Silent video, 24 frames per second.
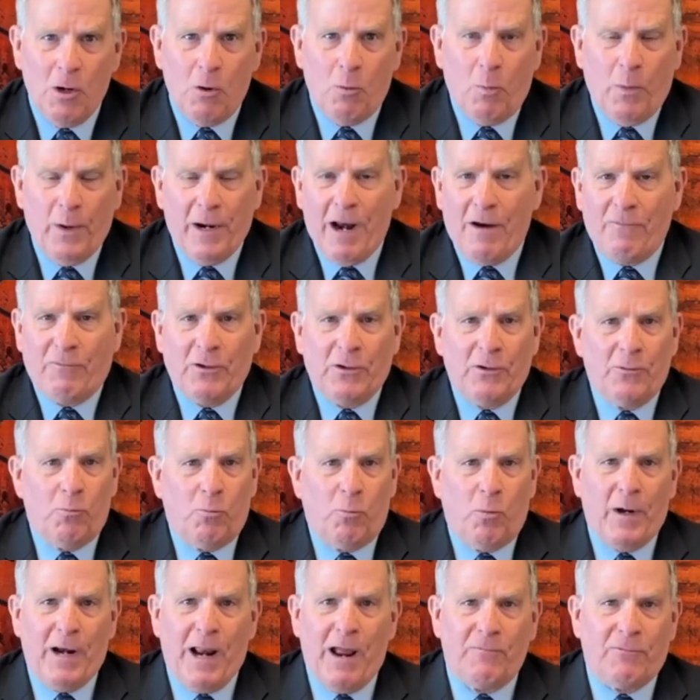
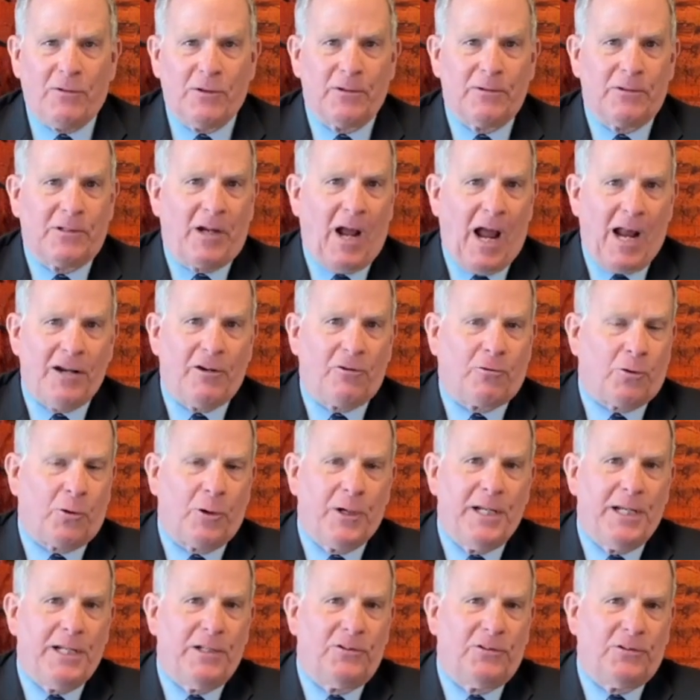whatever kind of
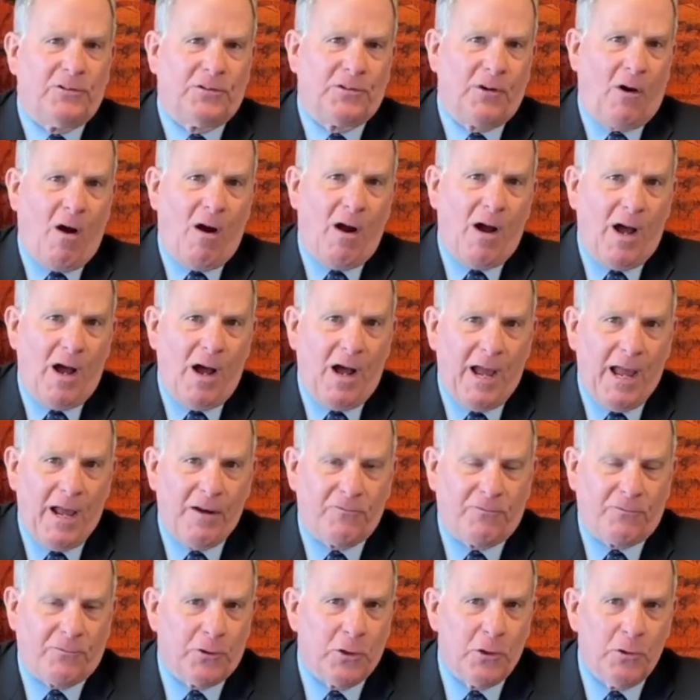trees
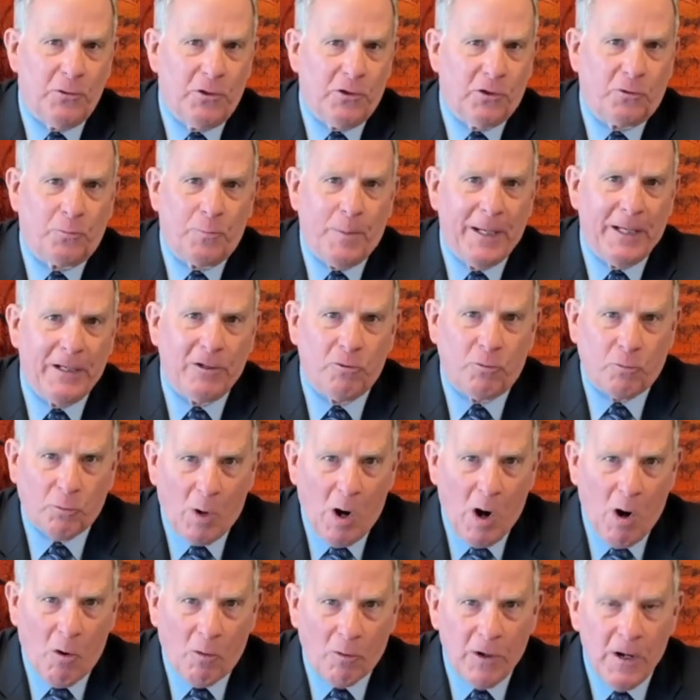and fruit is being
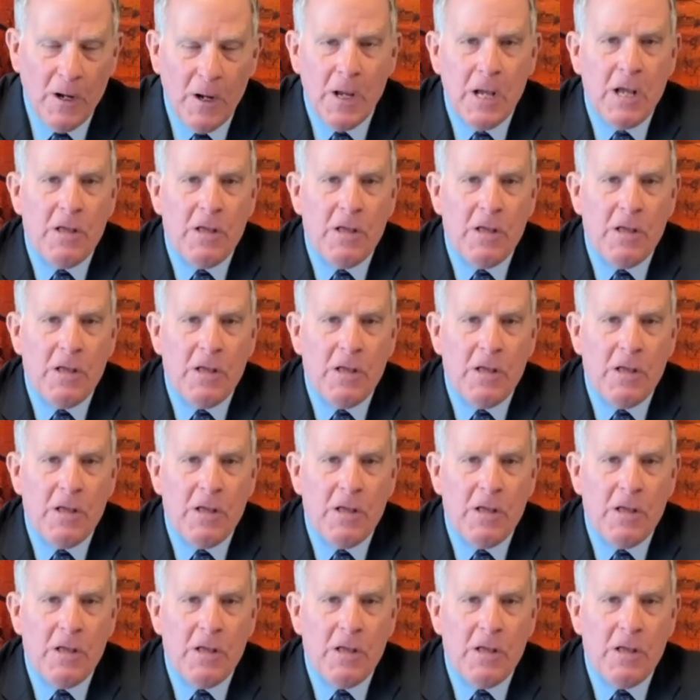grown,